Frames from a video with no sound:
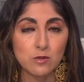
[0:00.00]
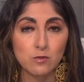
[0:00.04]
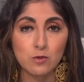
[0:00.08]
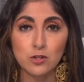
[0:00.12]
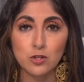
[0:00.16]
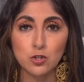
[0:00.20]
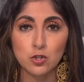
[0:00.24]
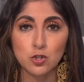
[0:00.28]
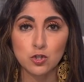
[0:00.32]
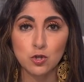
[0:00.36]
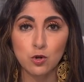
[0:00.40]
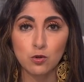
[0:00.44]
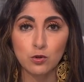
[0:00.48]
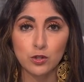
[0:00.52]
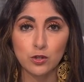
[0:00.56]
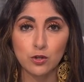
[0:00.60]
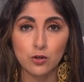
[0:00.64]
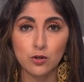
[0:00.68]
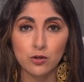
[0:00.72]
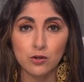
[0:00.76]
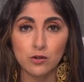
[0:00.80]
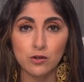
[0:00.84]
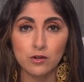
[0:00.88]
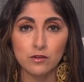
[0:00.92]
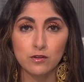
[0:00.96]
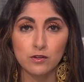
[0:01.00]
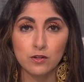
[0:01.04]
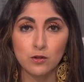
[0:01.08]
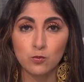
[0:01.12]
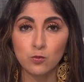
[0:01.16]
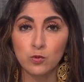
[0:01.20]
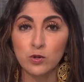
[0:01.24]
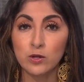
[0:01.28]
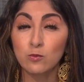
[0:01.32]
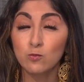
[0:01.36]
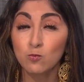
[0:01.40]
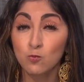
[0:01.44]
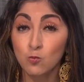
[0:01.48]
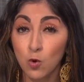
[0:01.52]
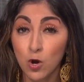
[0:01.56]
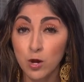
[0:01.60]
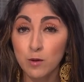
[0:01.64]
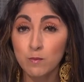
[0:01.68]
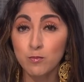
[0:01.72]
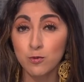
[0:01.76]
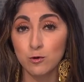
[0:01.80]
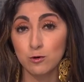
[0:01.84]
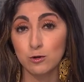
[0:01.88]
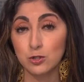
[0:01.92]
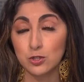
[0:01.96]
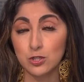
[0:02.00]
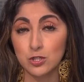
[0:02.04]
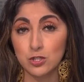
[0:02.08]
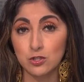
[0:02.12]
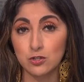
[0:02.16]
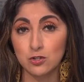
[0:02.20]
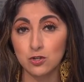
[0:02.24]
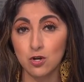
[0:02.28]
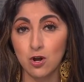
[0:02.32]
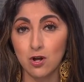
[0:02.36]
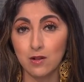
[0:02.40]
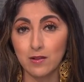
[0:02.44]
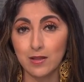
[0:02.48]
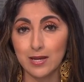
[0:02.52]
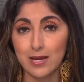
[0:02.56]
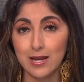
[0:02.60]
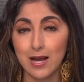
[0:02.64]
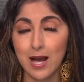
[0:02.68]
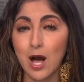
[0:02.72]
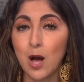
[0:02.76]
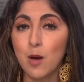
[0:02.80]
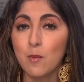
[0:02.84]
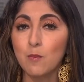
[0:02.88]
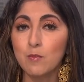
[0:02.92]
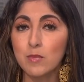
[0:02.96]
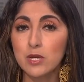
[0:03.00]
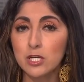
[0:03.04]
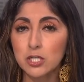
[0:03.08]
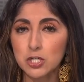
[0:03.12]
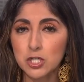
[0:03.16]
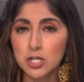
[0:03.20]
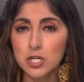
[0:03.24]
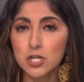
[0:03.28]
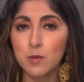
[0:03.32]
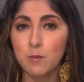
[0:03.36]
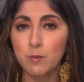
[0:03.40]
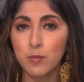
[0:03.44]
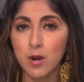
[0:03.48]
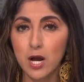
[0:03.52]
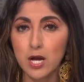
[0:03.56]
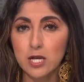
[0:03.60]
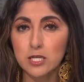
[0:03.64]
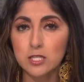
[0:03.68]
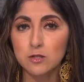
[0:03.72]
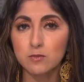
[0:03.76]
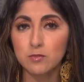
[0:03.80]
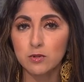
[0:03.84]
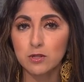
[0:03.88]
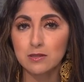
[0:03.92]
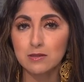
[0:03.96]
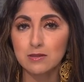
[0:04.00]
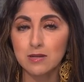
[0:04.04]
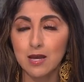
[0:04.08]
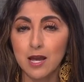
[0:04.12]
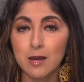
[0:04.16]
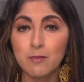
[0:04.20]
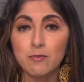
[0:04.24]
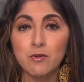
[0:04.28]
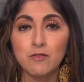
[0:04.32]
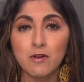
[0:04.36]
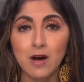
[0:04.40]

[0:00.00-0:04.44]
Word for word: with the stolen goods and what one person is calling a mission impossible type of